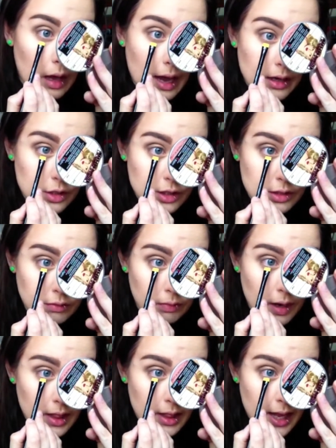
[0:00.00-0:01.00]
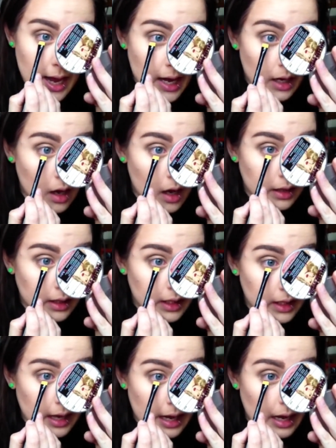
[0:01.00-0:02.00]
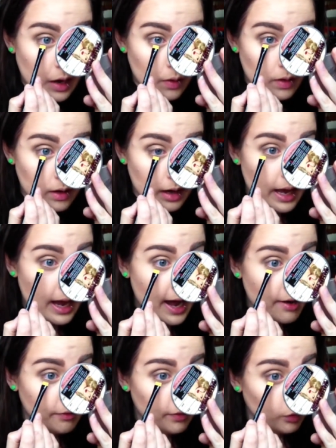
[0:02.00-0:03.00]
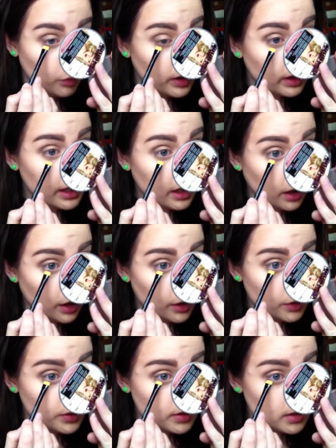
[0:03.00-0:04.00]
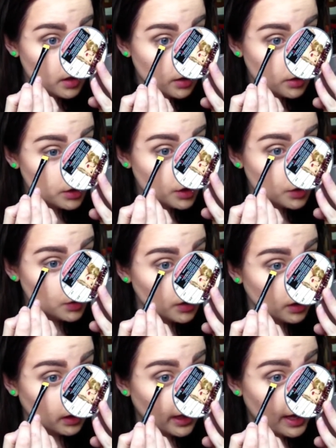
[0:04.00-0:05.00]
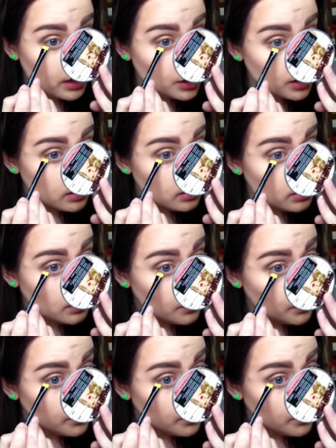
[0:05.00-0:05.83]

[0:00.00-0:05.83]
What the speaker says: And just run that on the outer half, really close to the lashes.